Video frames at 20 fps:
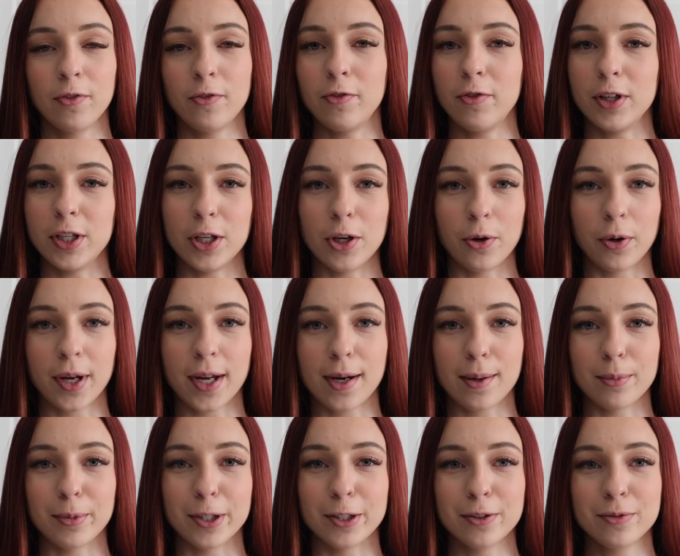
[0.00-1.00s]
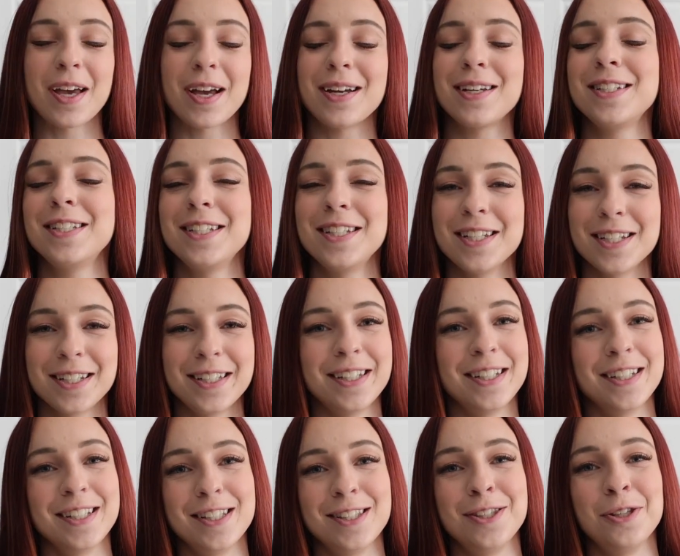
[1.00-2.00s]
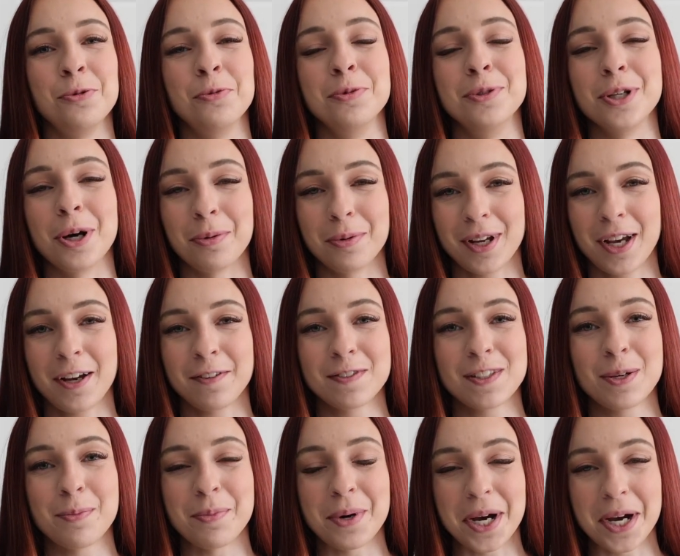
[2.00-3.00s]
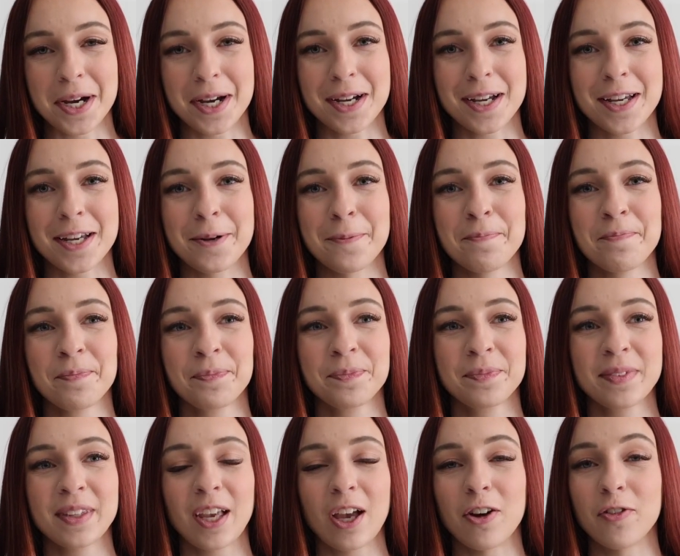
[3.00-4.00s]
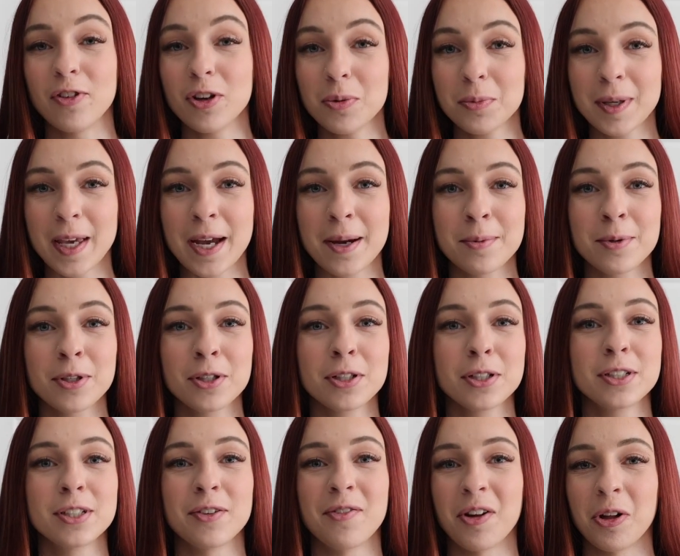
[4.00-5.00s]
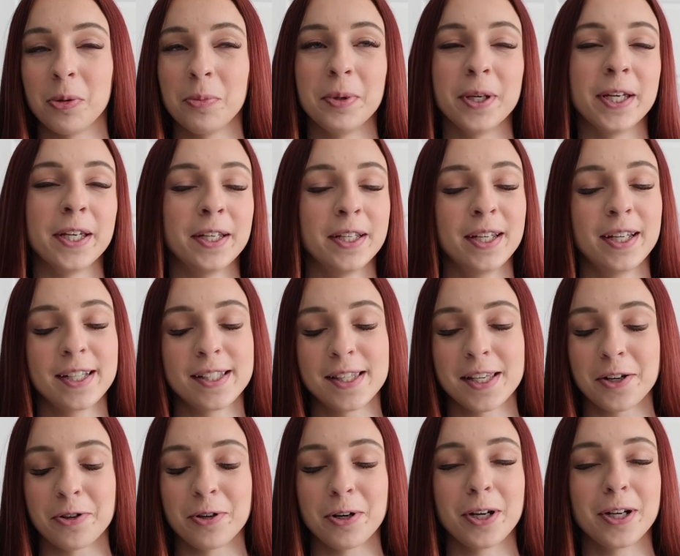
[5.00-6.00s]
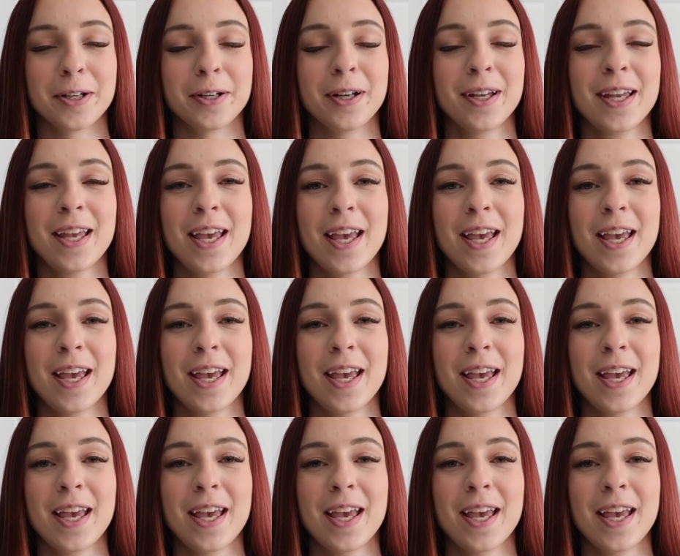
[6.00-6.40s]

video camera. The idea is you don't have to buy a film camera, develop it, etc.,